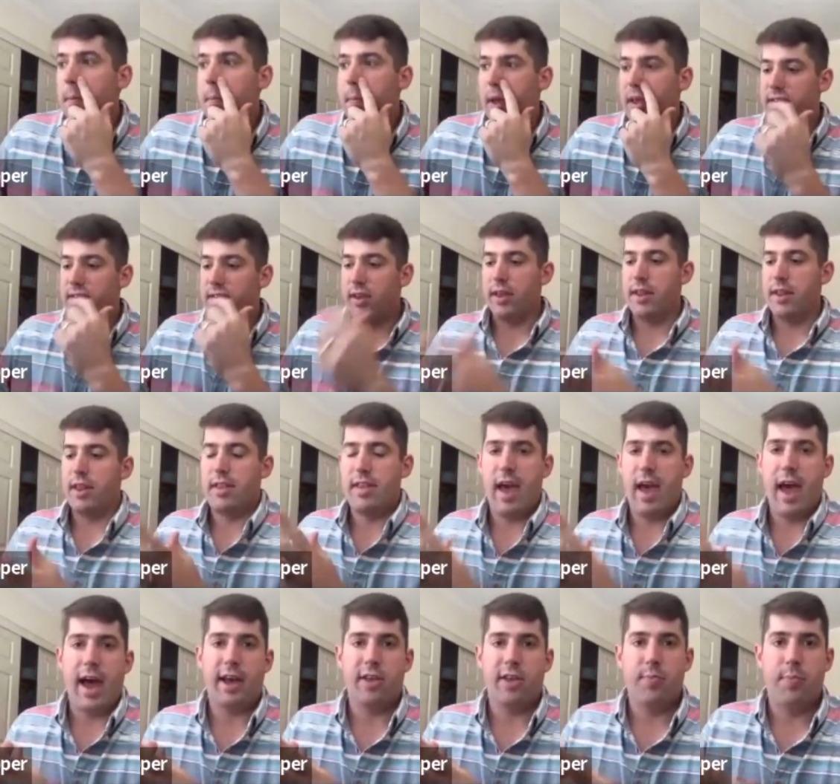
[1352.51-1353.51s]
basically the
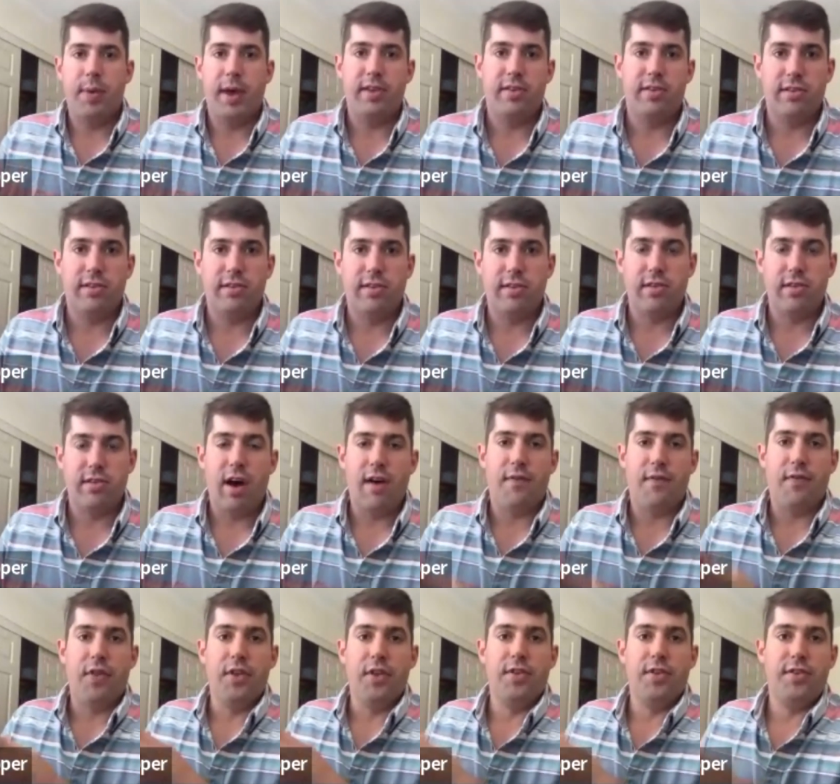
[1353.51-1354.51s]
tax basis is
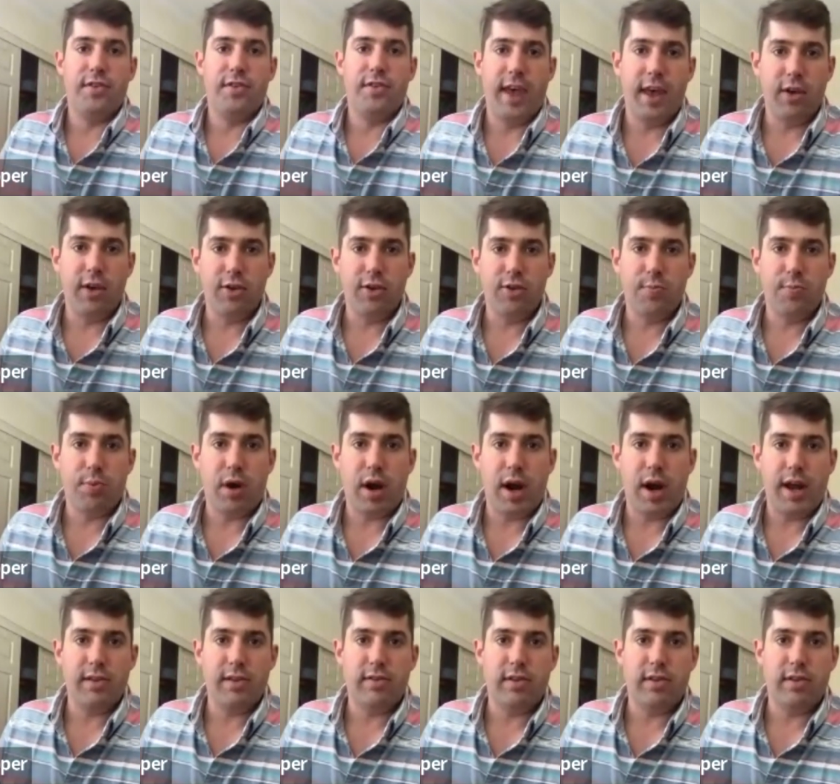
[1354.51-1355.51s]
off the sales
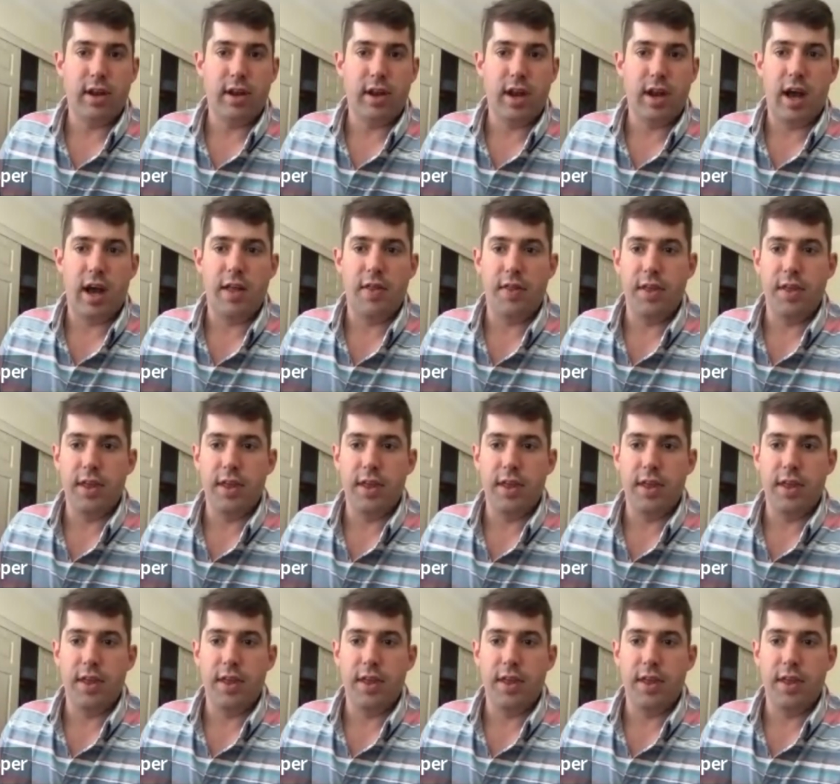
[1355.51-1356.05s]
price and not